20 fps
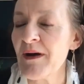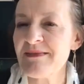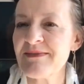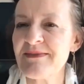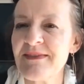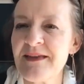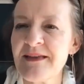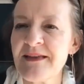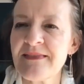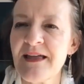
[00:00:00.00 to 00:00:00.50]

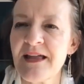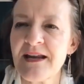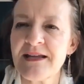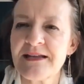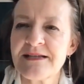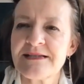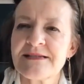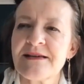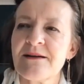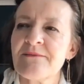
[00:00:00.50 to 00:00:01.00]
might think that
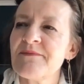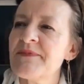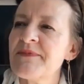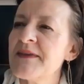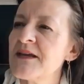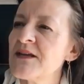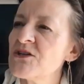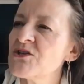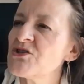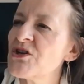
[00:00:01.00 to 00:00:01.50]
it's
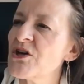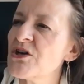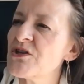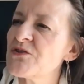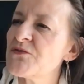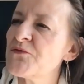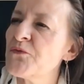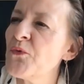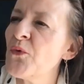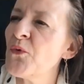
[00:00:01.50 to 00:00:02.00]
something
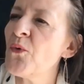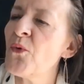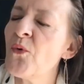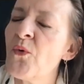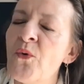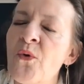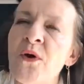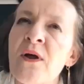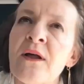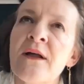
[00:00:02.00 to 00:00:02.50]
just
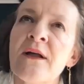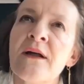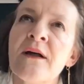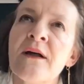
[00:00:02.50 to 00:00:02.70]
for